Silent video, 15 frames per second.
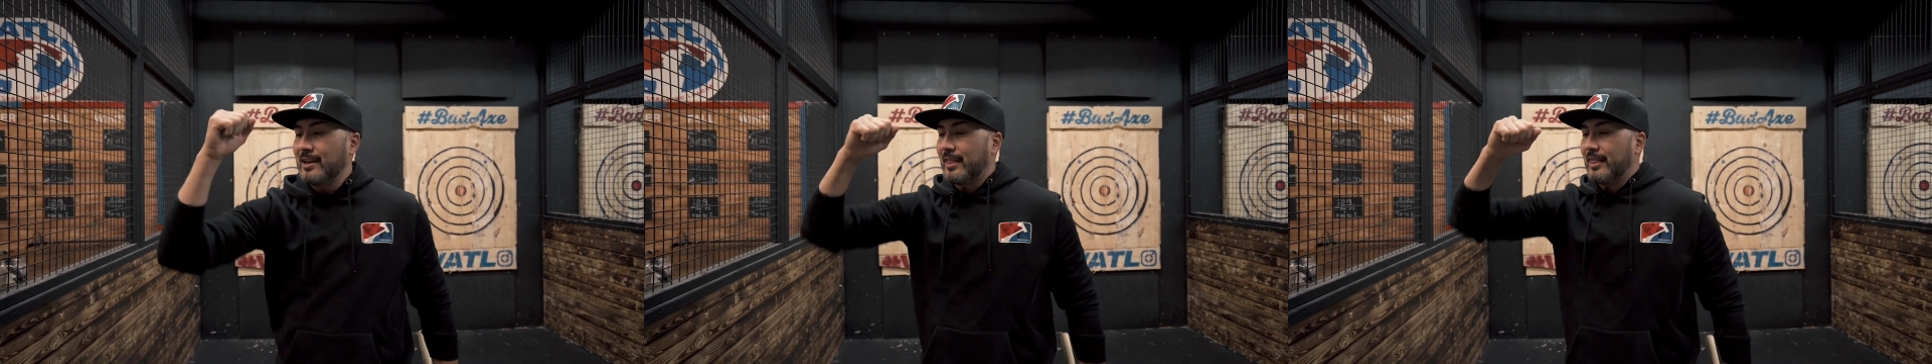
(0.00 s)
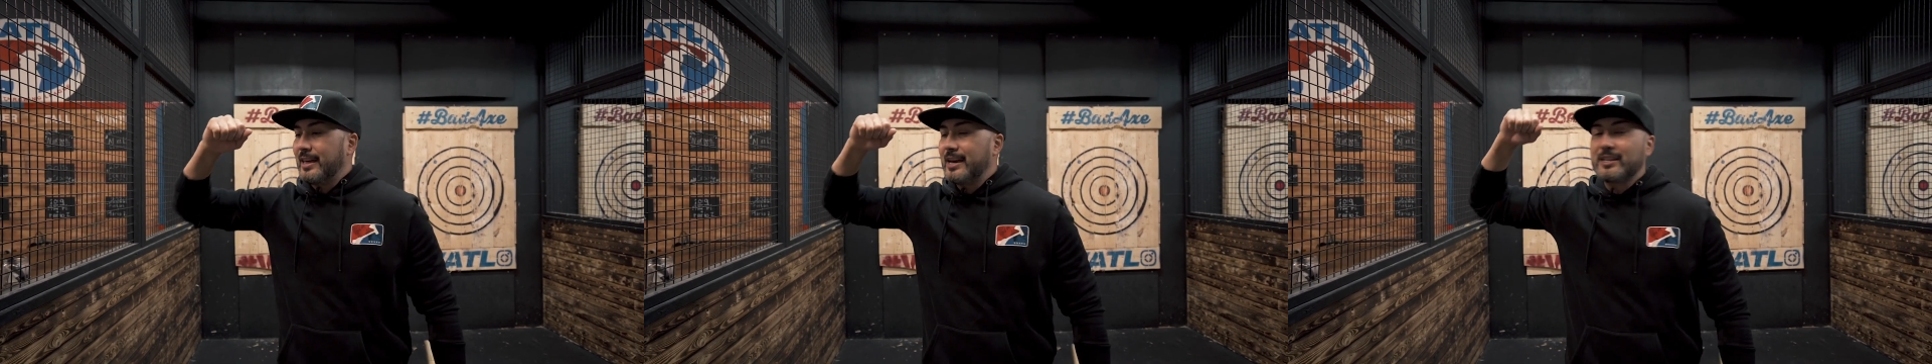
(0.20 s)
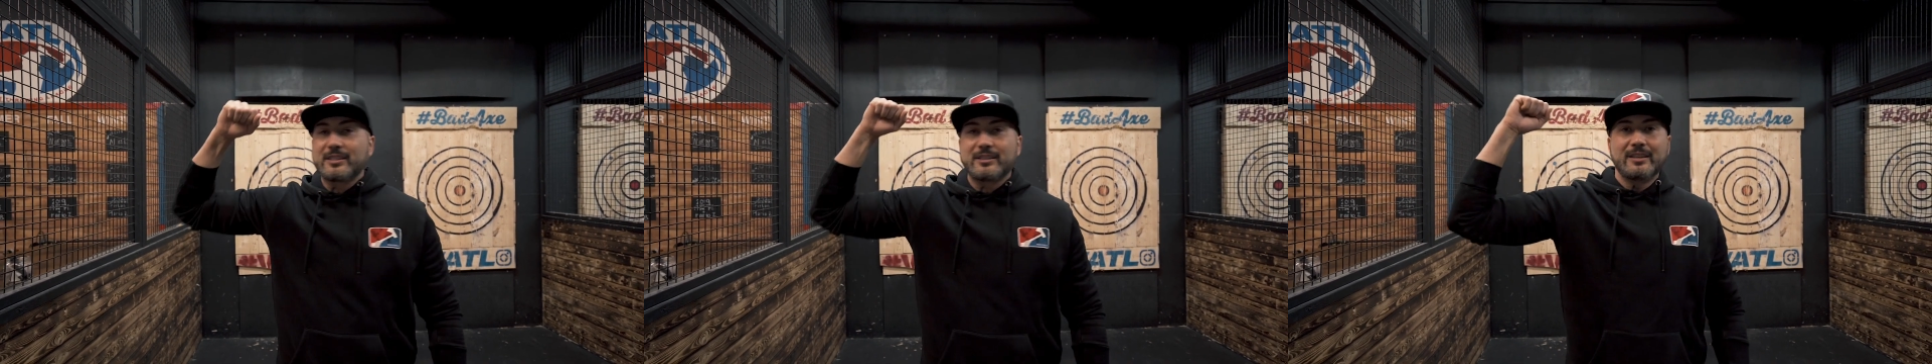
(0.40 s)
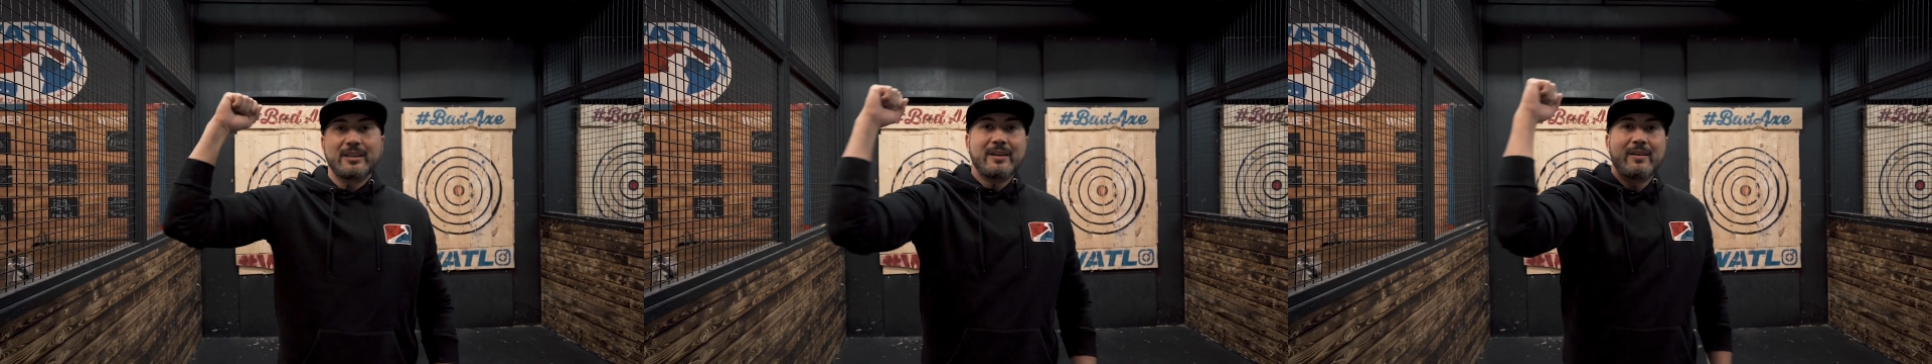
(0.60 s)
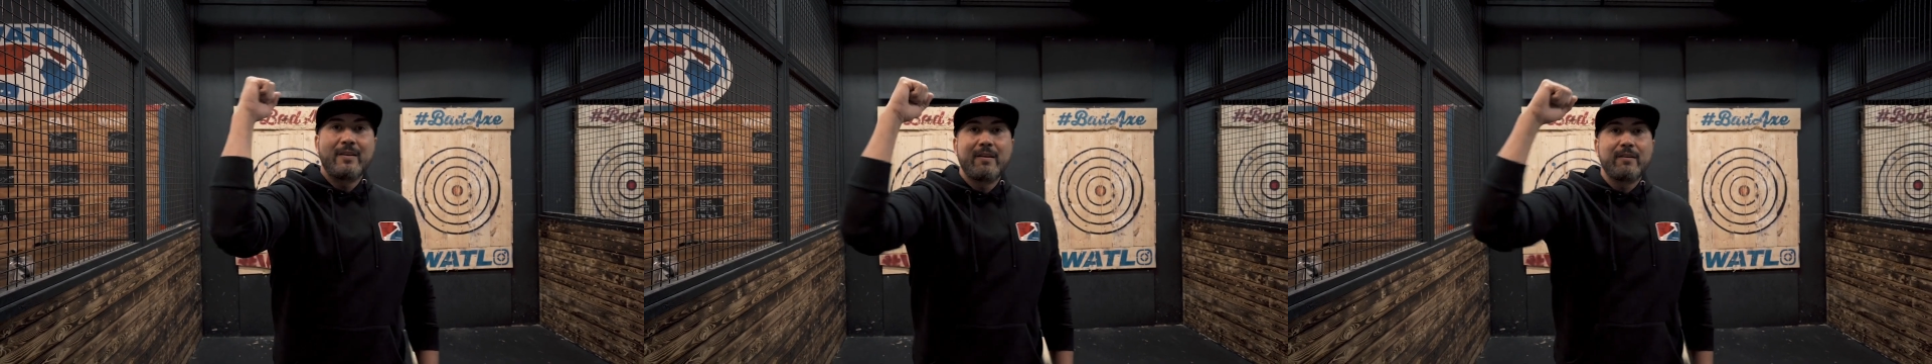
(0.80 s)
This,
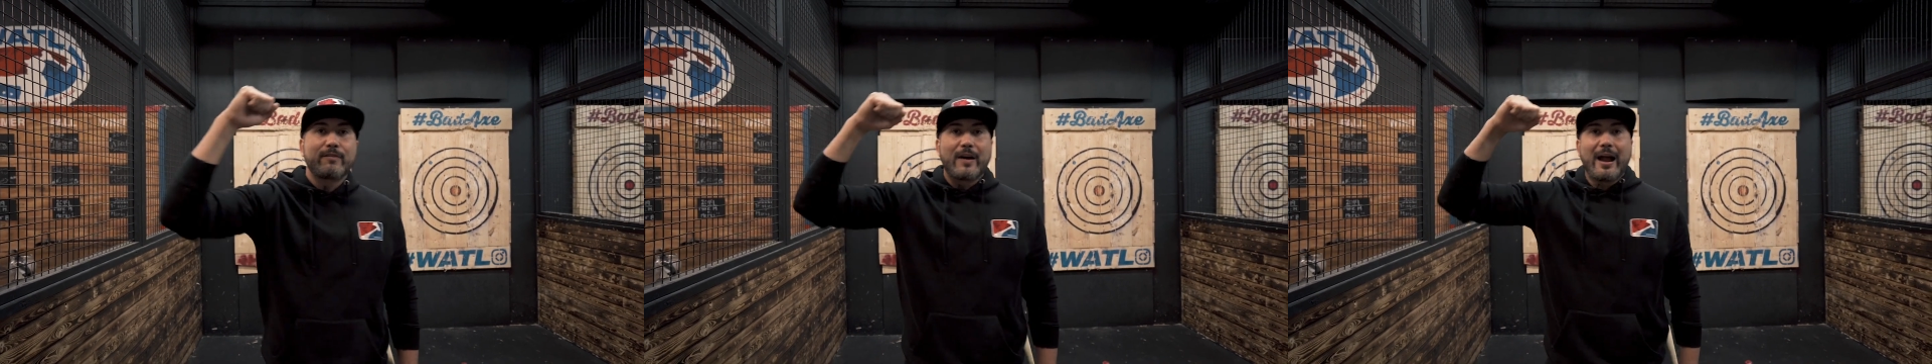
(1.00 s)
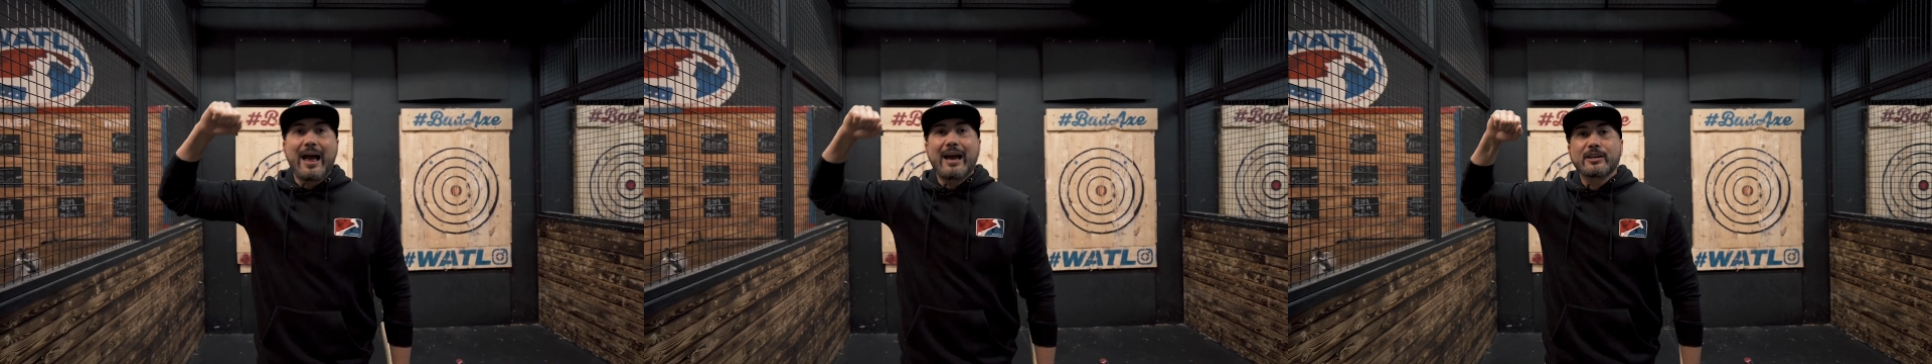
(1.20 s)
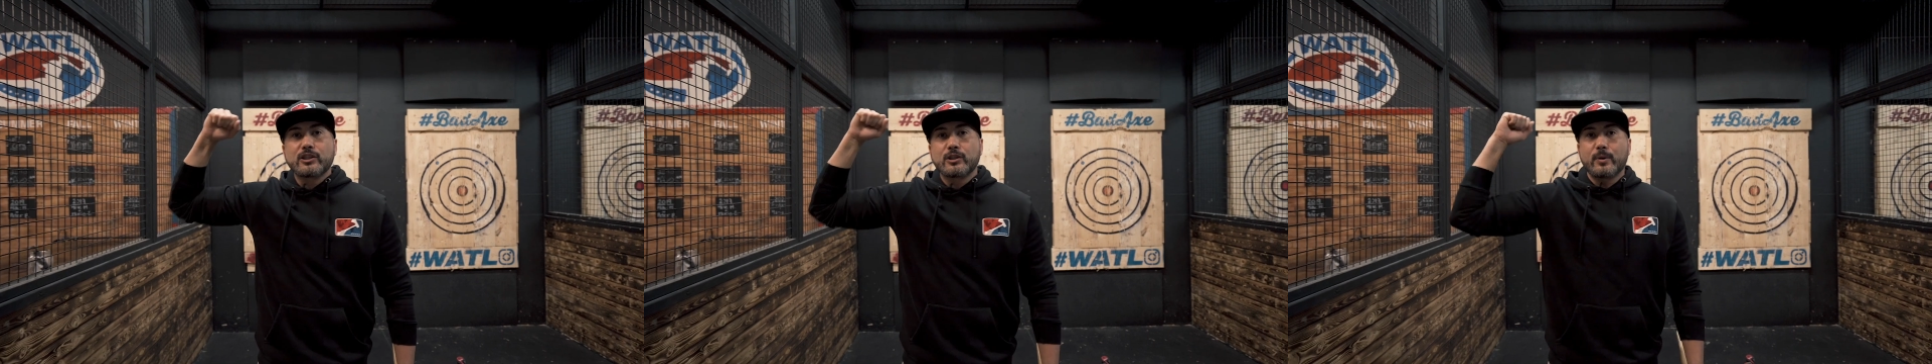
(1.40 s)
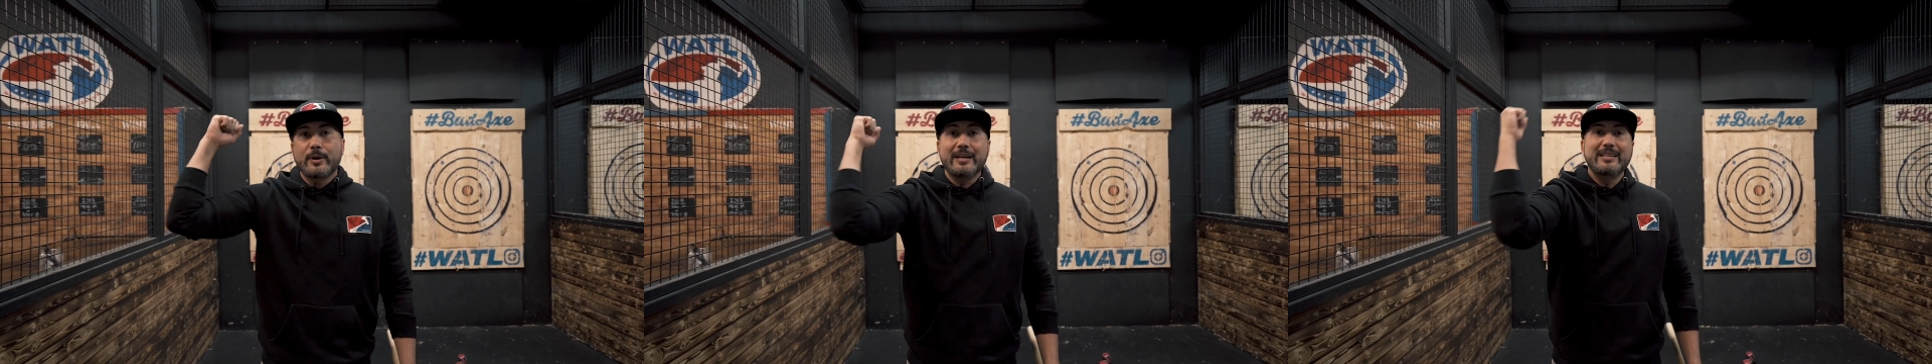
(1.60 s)
for axe throwing,